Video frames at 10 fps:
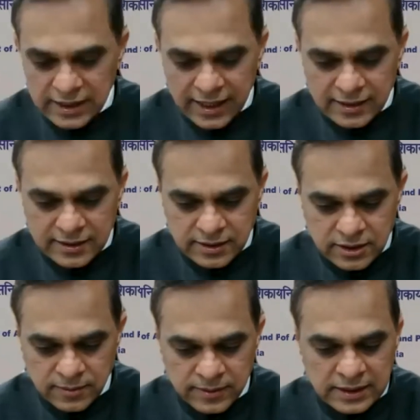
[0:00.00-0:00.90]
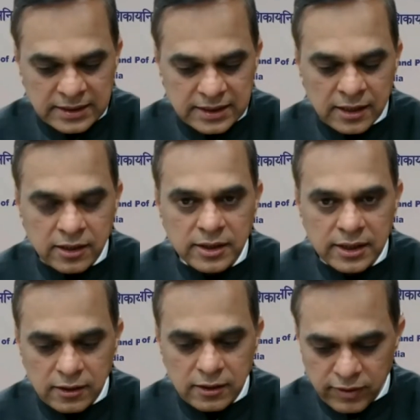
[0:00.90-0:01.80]
analysis remains a
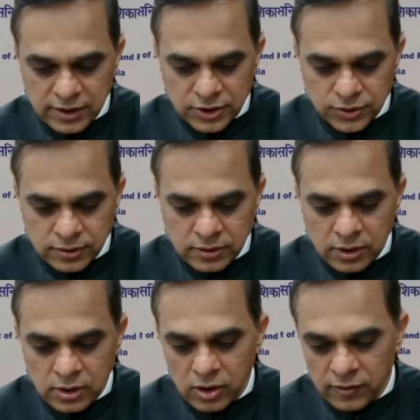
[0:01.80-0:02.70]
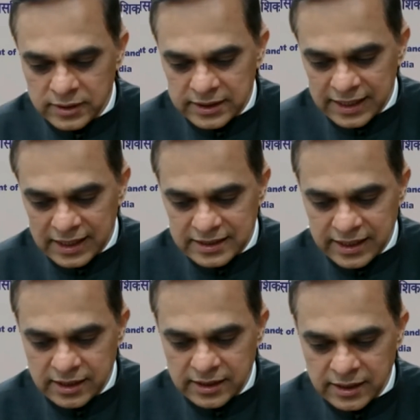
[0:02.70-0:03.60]
critical function of the Central
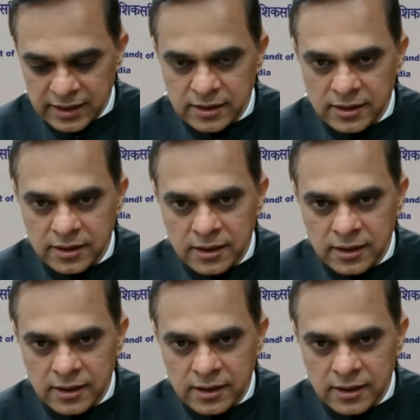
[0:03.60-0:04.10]
Secretariat,